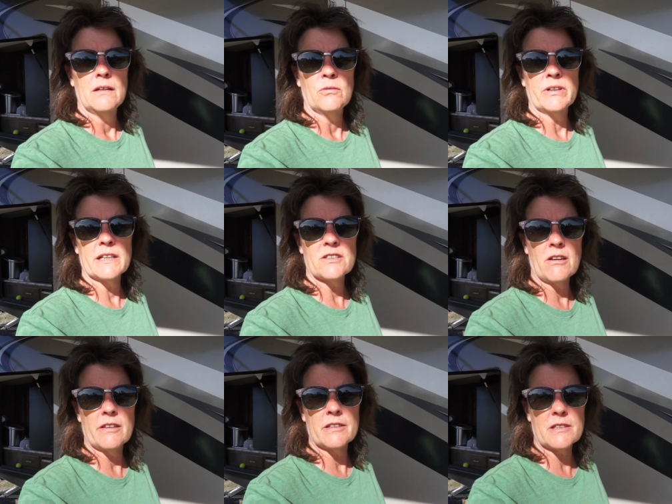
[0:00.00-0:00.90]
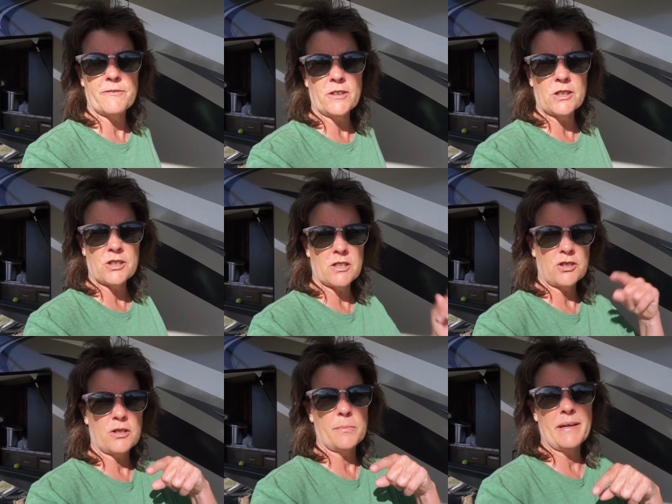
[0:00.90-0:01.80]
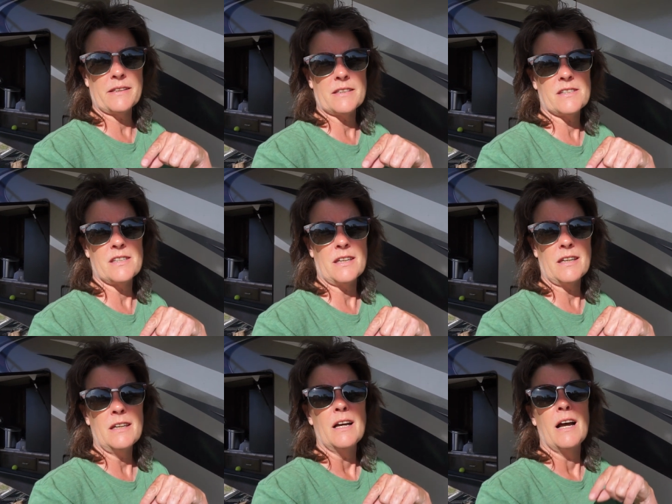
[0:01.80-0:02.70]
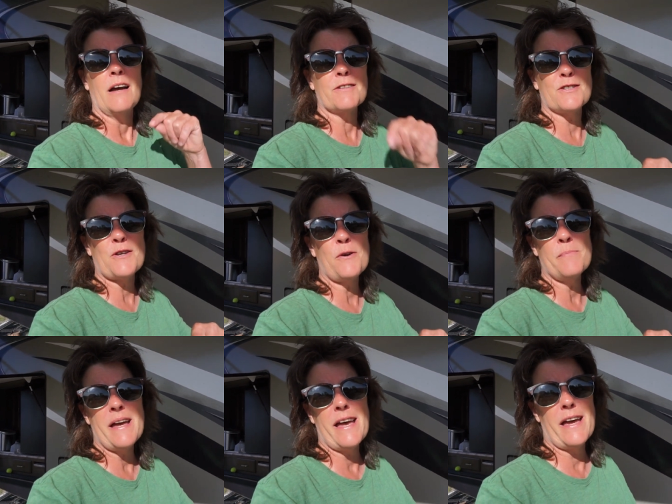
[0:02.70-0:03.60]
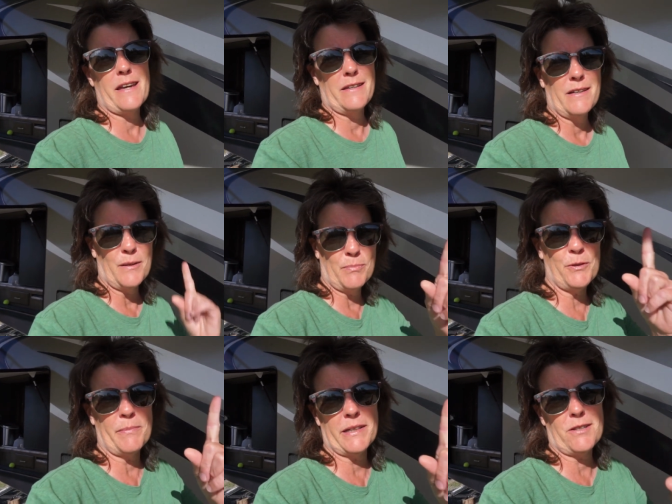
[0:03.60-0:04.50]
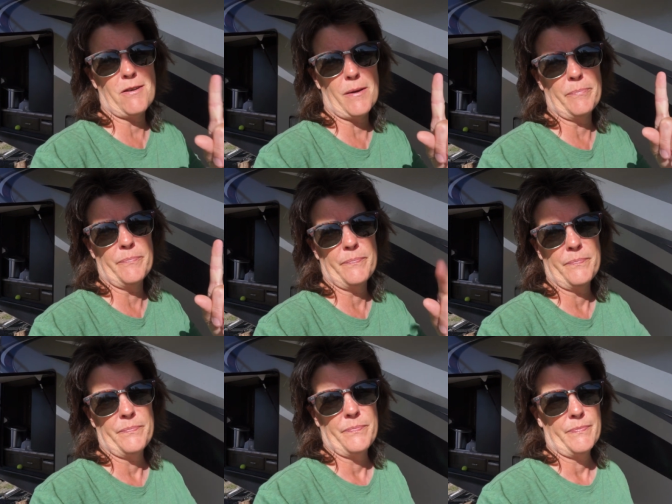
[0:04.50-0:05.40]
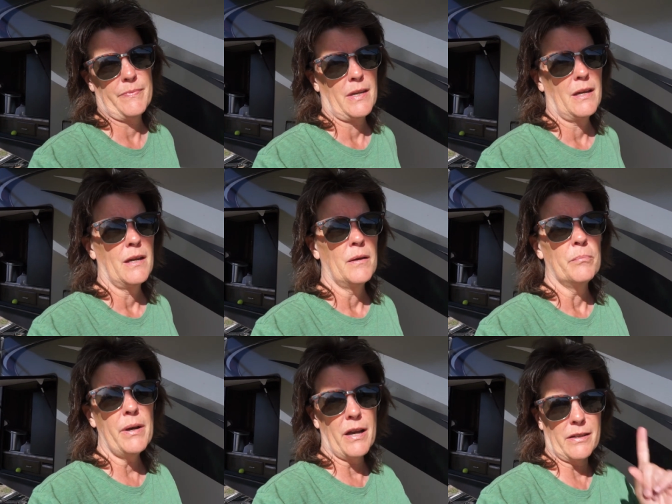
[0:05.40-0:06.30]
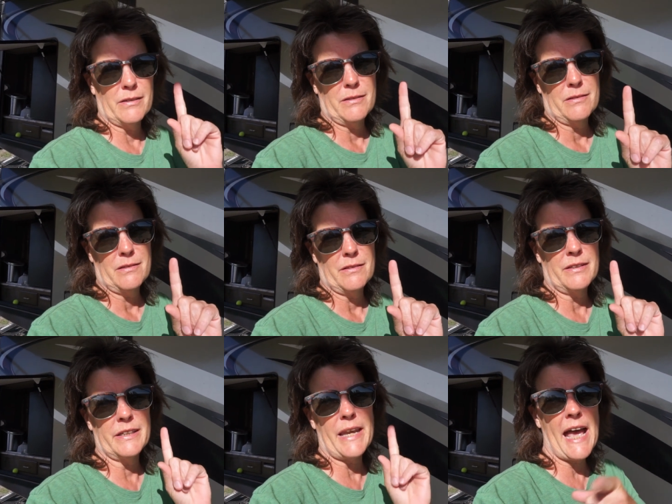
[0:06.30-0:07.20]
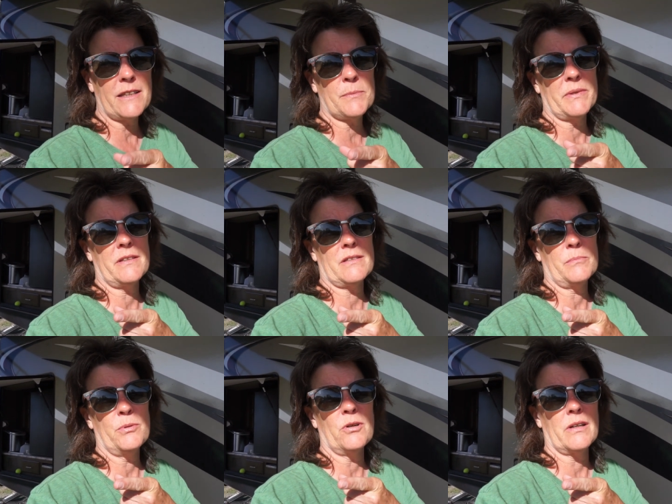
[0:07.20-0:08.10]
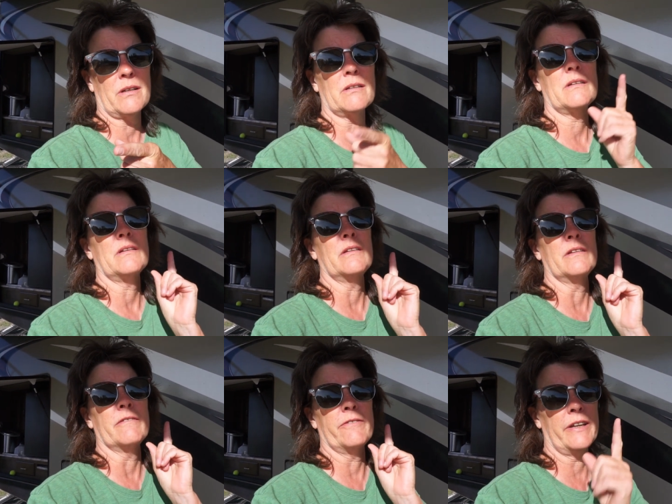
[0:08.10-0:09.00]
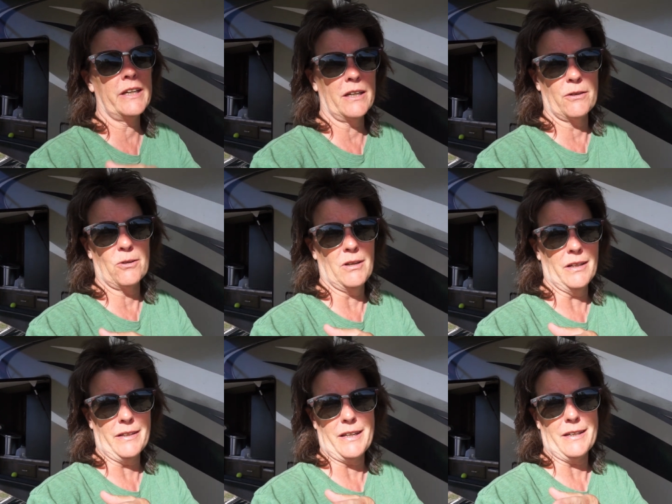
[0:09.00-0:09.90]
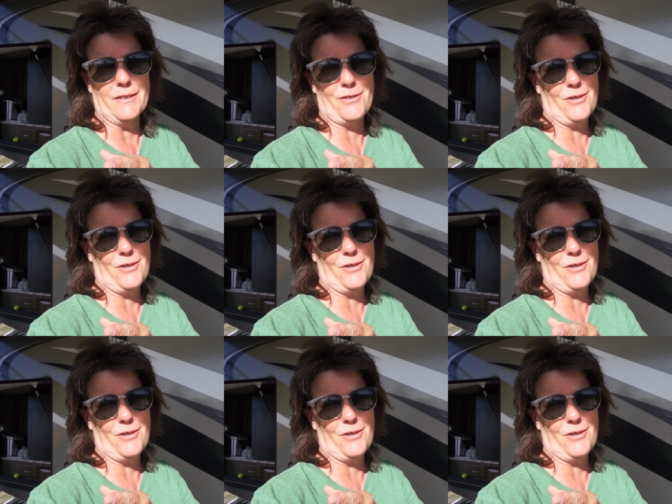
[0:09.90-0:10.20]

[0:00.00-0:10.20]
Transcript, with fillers: When I saw this footage that you're about to see, I was so mad I blew my top. But the announcement is important. The video quality is